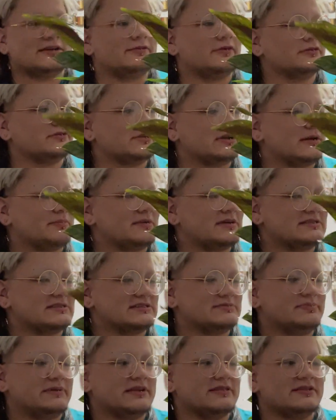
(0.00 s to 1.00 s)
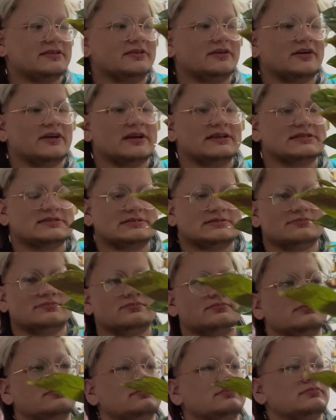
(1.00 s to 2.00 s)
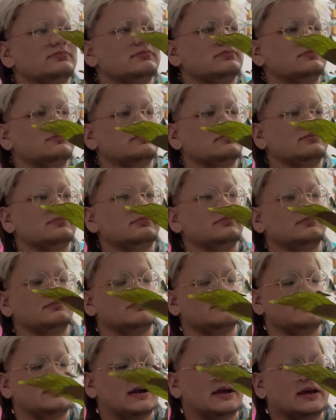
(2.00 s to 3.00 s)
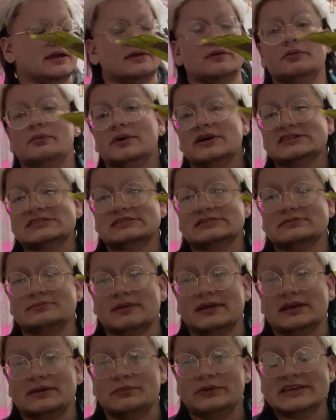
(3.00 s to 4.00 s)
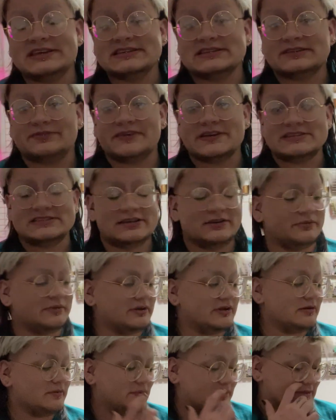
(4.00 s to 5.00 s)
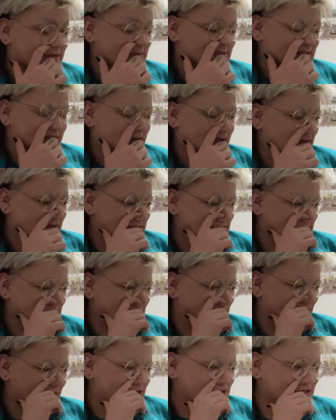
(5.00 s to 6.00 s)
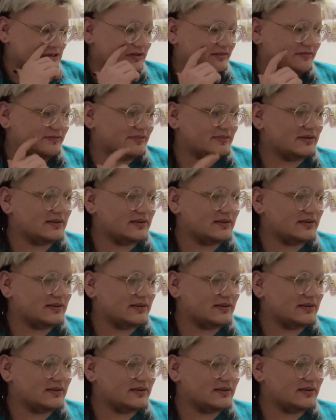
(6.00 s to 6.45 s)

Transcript: of folded up because it's been in the dark. It's my east facing window where this kind of is in the direction of,